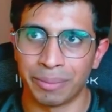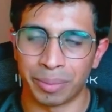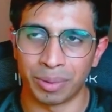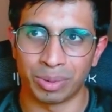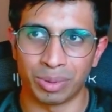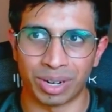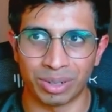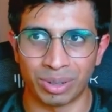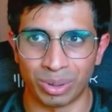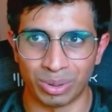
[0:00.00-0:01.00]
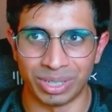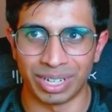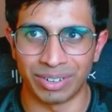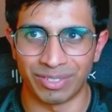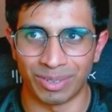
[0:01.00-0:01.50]
people who are
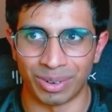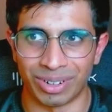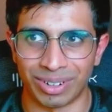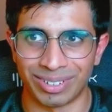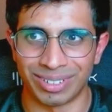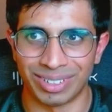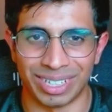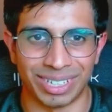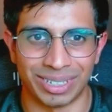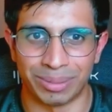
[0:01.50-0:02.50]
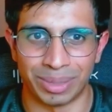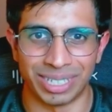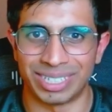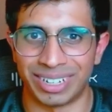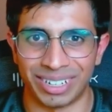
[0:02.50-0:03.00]
coding for the Indian
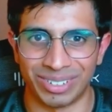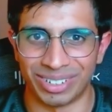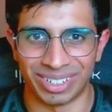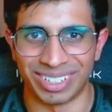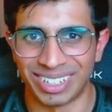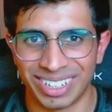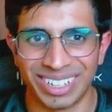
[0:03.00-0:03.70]
military or the